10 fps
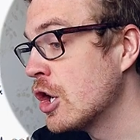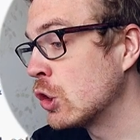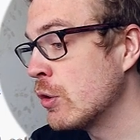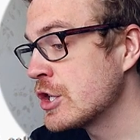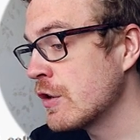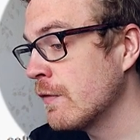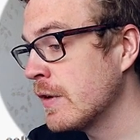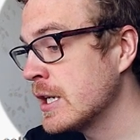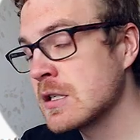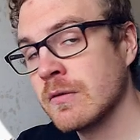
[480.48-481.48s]
Tuition
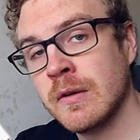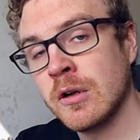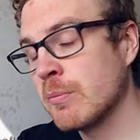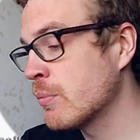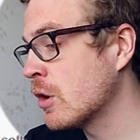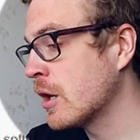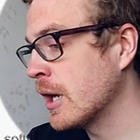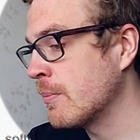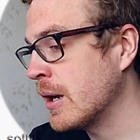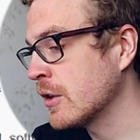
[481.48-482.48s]
fees, we will
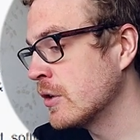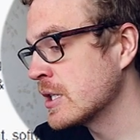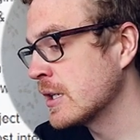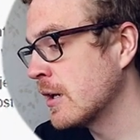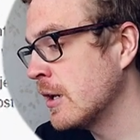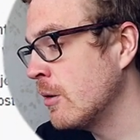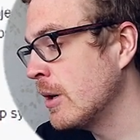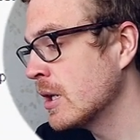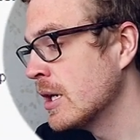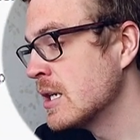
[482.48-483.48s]
get back to this in a little
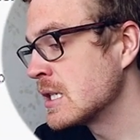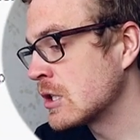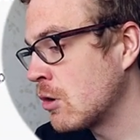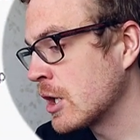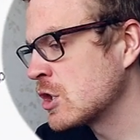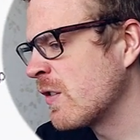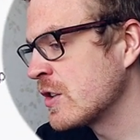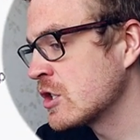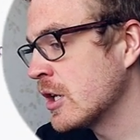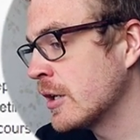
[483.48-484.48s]
bit. Structure of
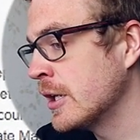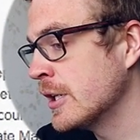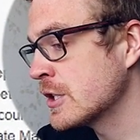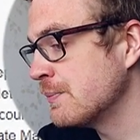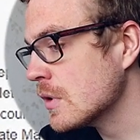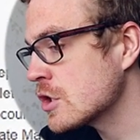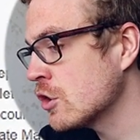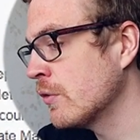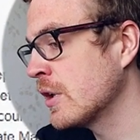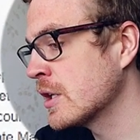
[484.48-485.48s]
studies,
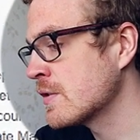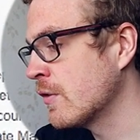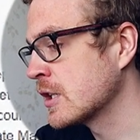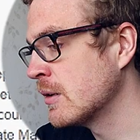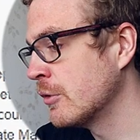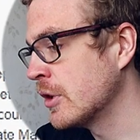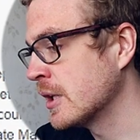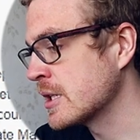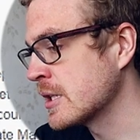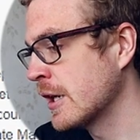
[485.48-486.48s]
so there's, for example,
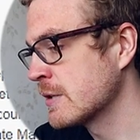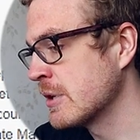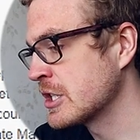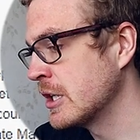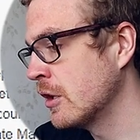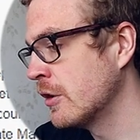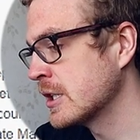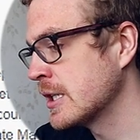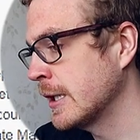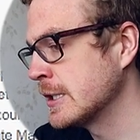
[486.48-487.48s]
data science, machine learning,
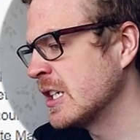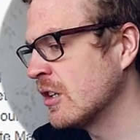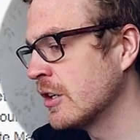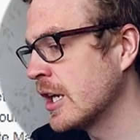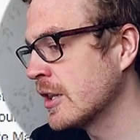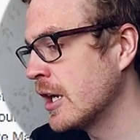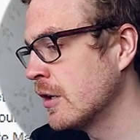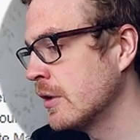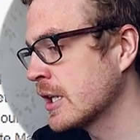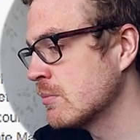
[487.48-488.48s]
statistical data
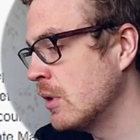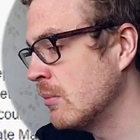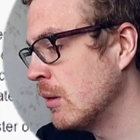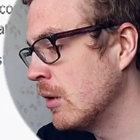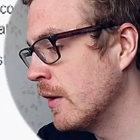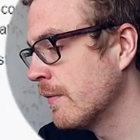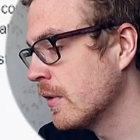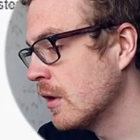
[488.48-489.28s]
analytics, blah, blah, blah